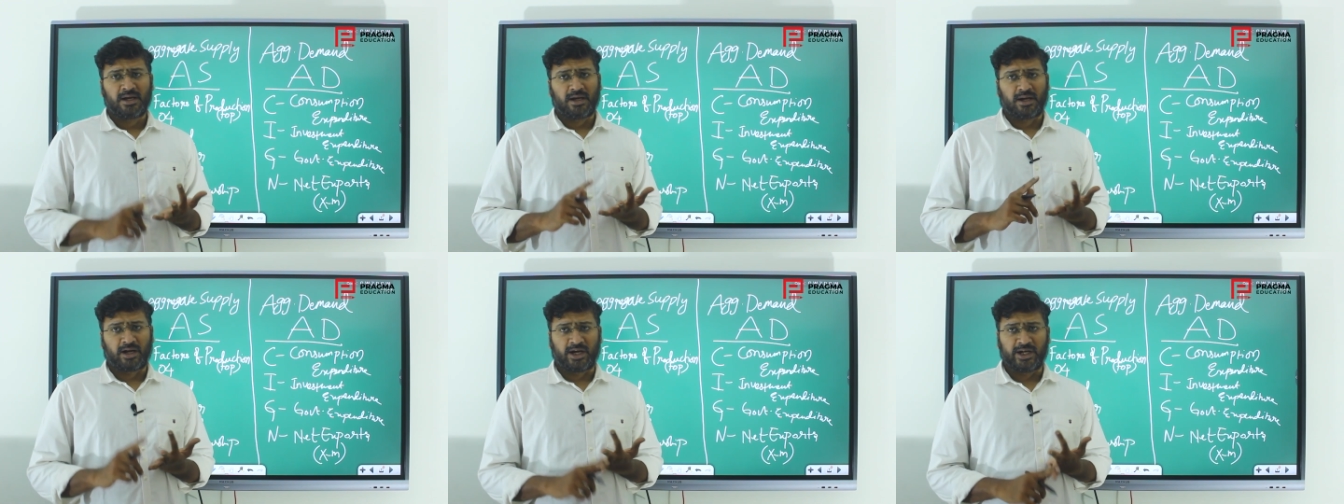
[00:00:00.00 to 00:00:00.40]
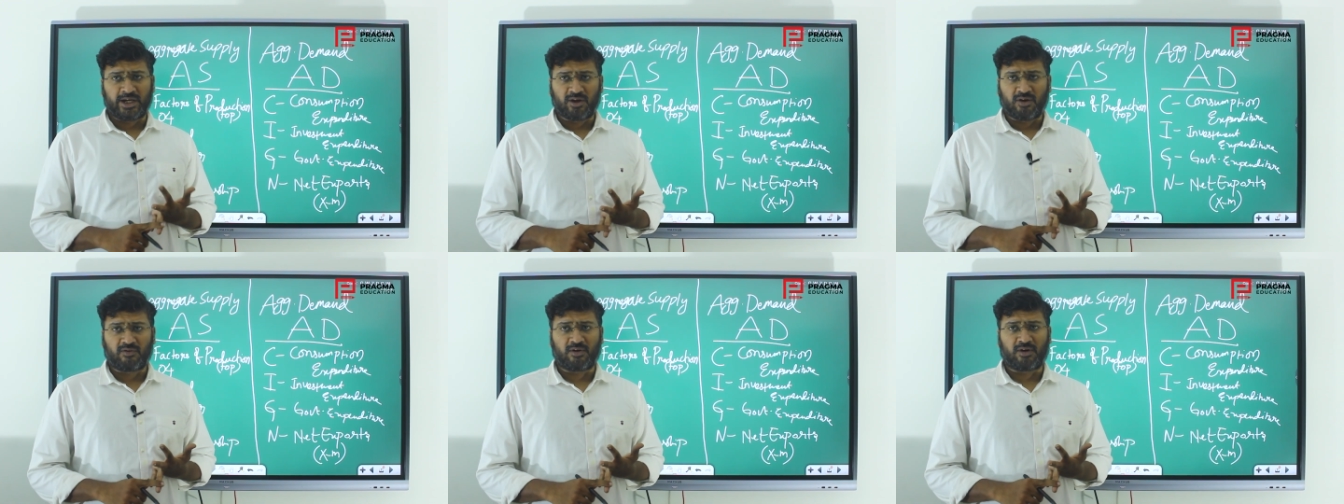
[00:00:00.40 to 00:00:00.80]
running
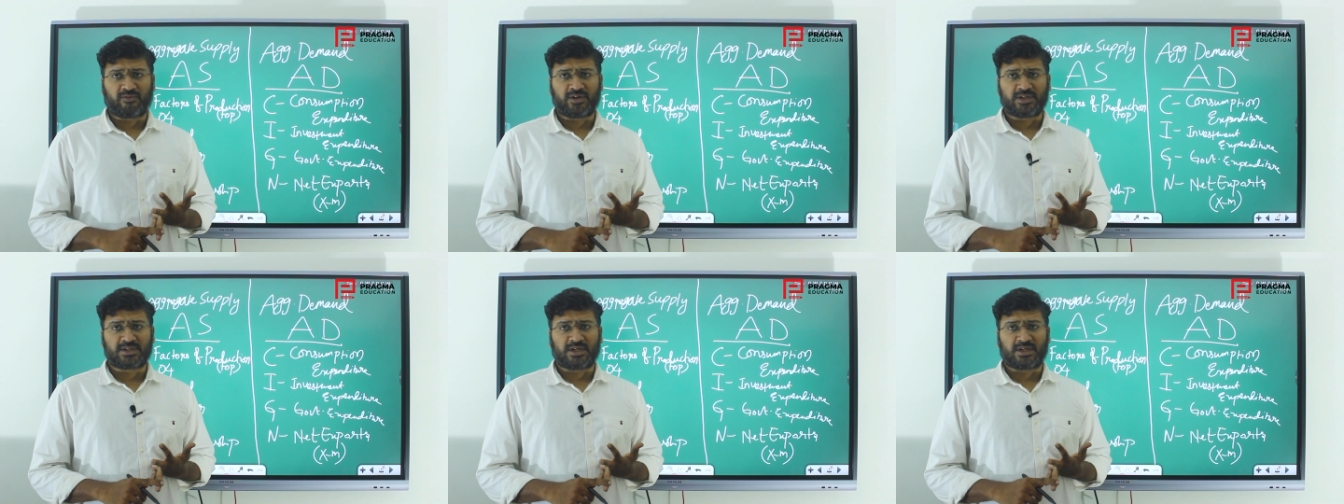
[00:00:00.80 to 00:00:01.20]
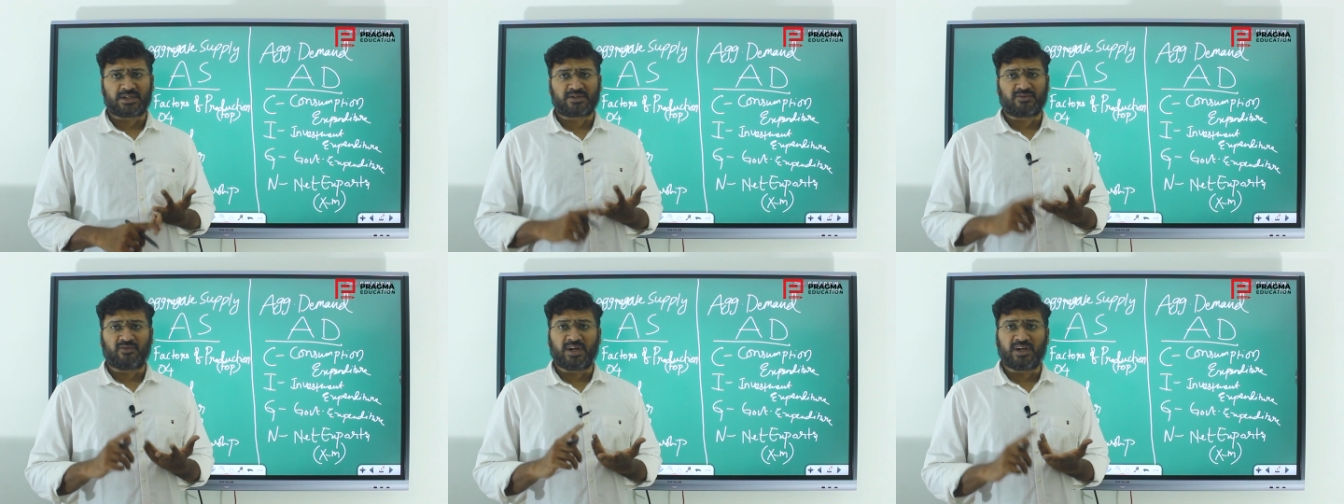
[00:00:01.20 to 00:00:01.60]
of
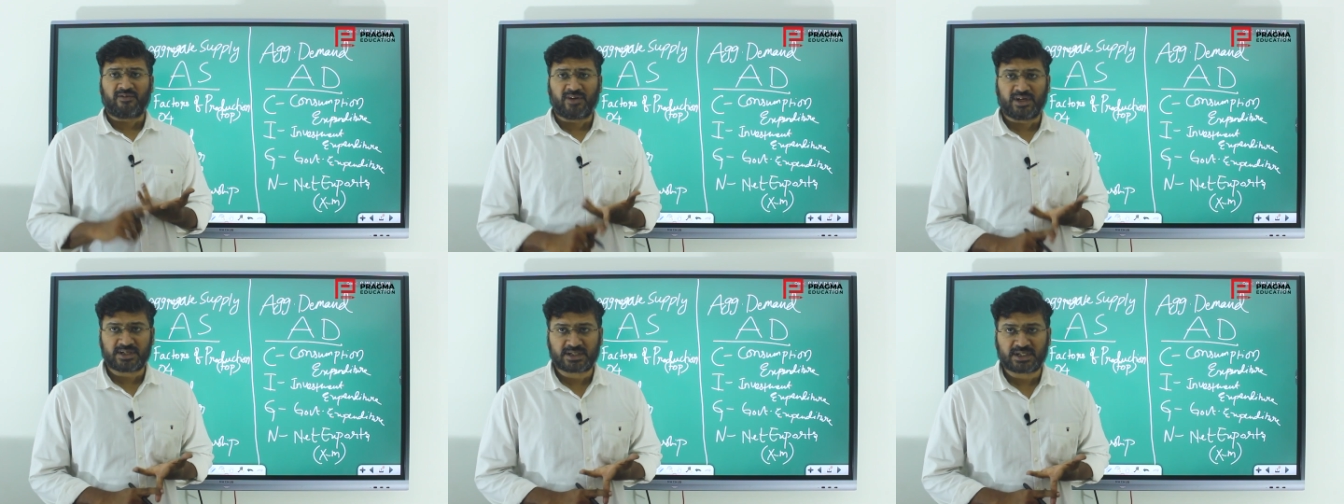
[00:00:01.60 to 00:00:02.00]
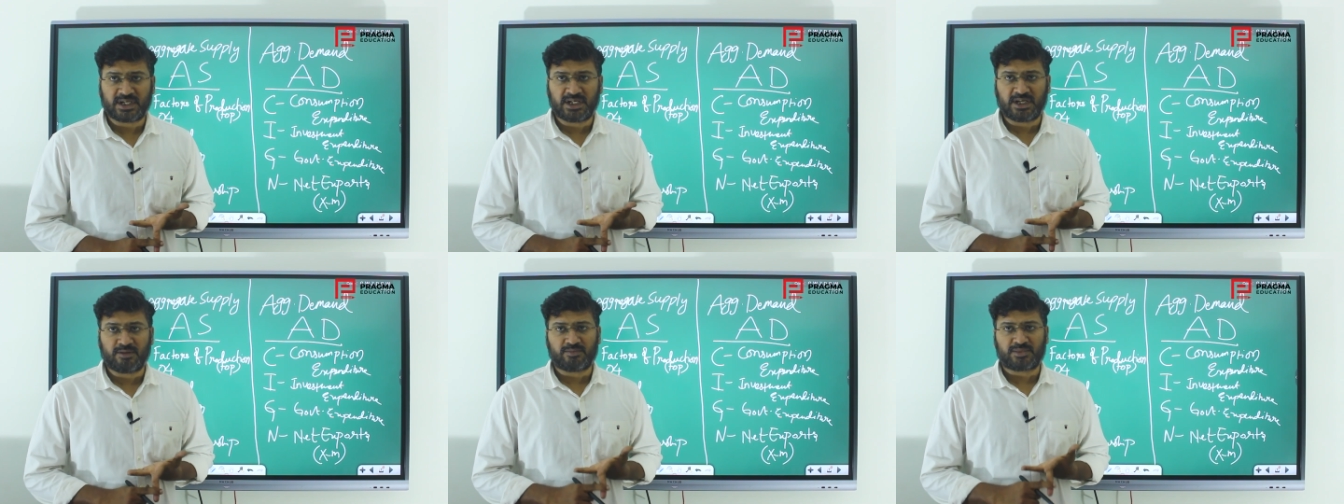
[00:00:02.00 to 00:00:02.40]
offices, welfare
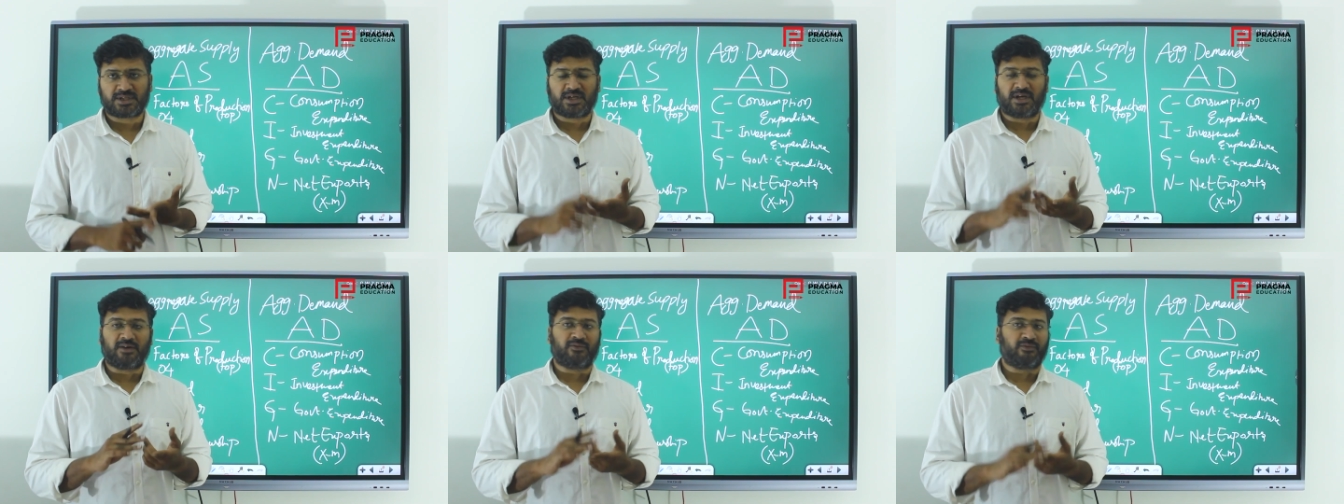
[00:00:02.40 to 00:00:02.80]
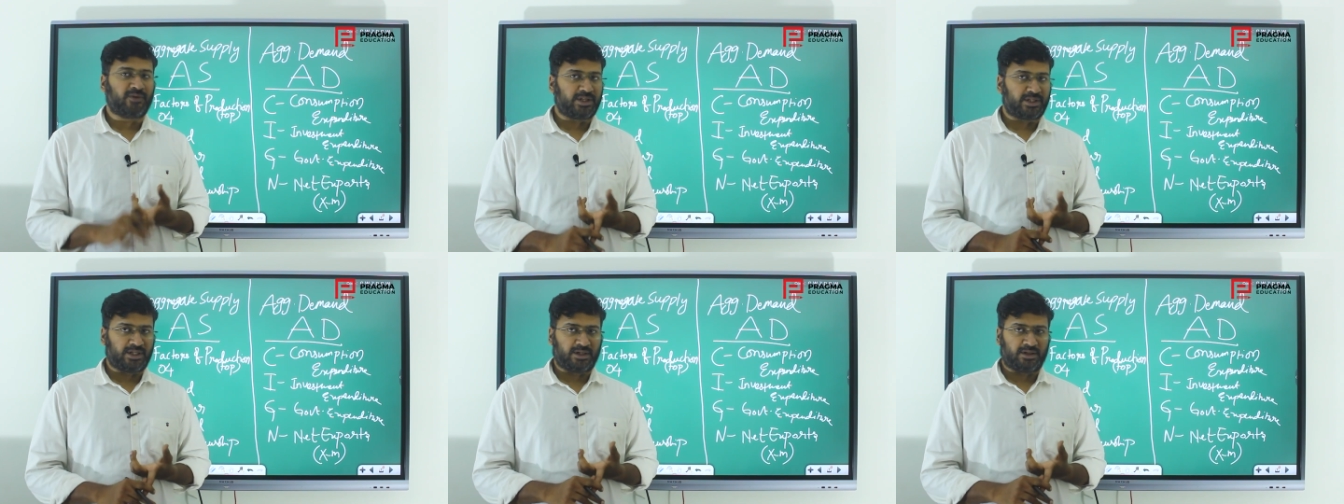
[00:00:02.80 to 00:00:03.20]
schemes,
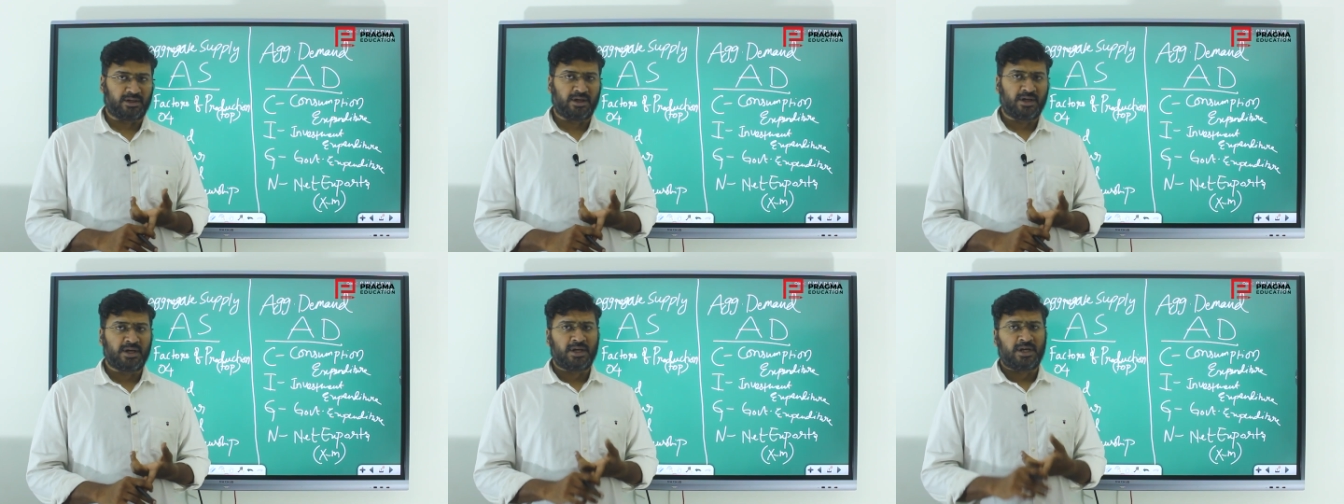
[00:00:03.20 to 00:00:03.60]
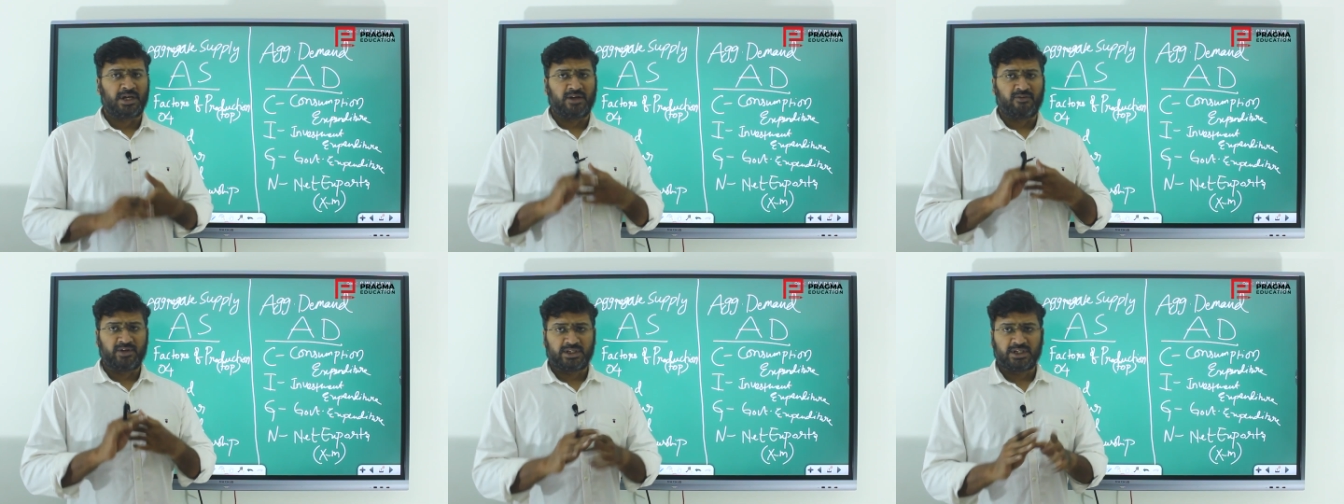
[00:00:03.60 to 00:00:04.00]
everything
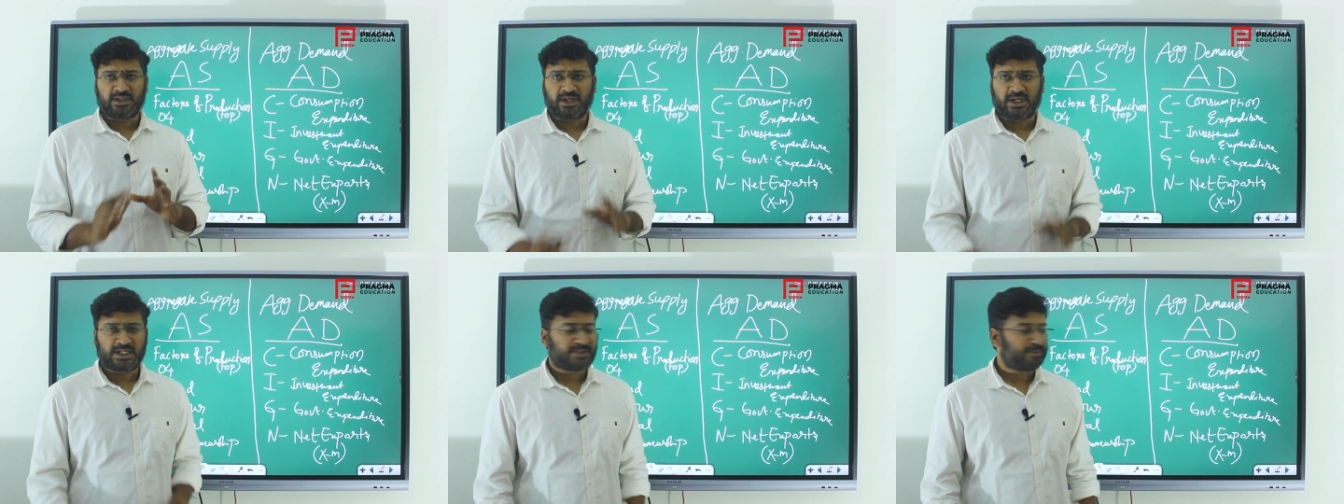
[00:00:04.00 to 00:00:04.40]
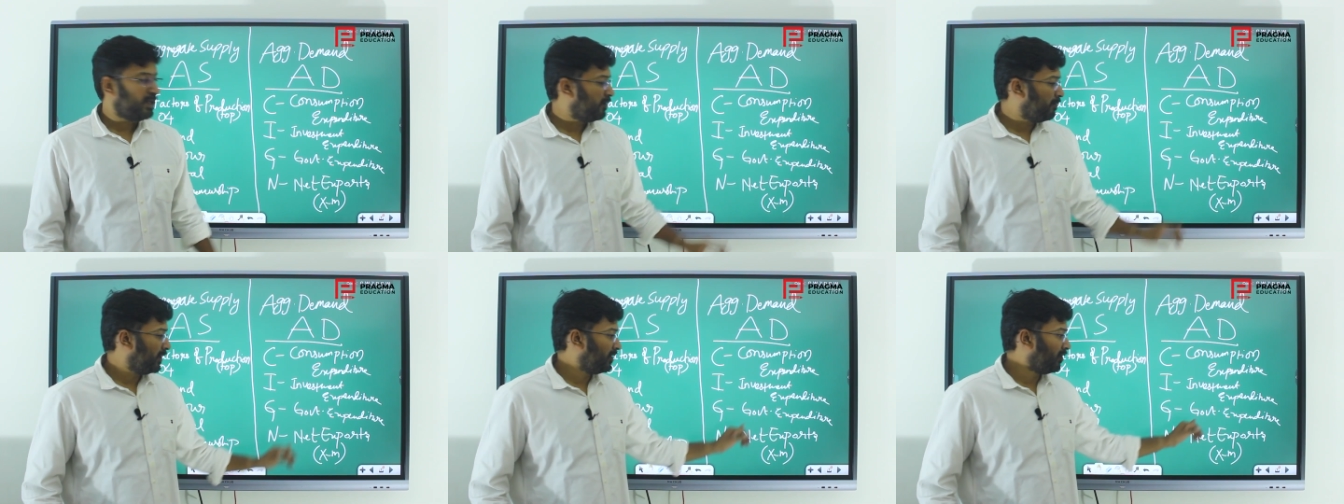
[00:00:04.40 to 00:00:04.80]
that is
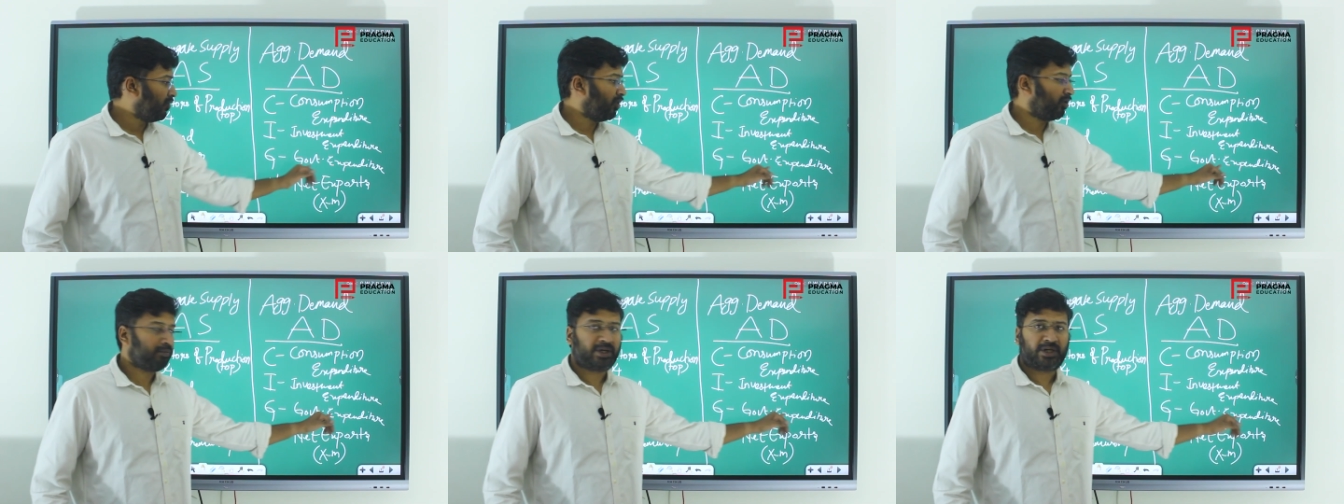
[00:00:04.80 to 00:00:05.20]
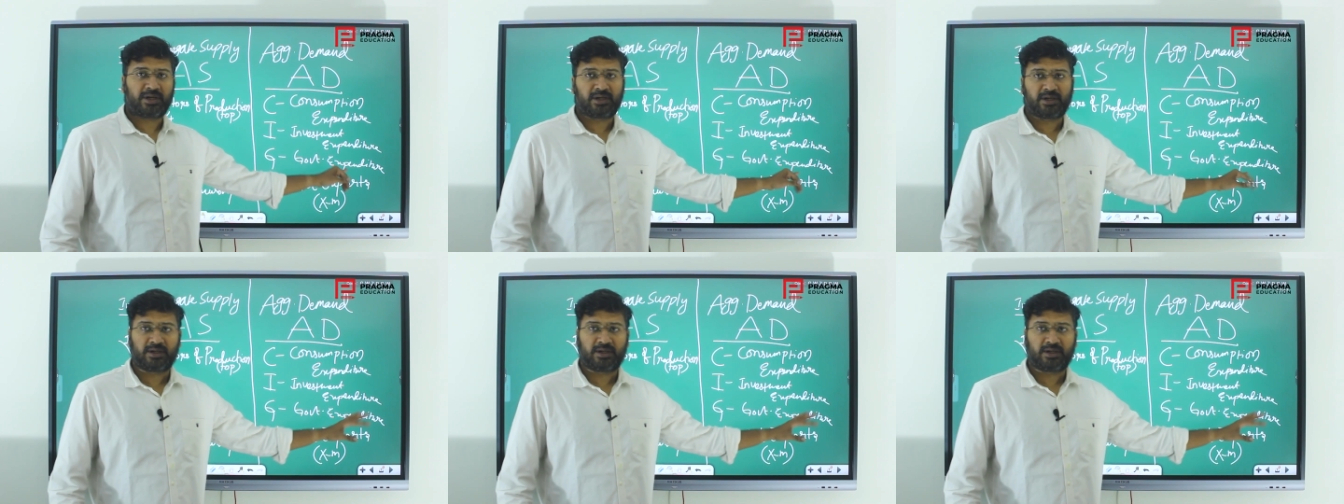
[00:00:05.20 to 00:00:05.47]
spent by the government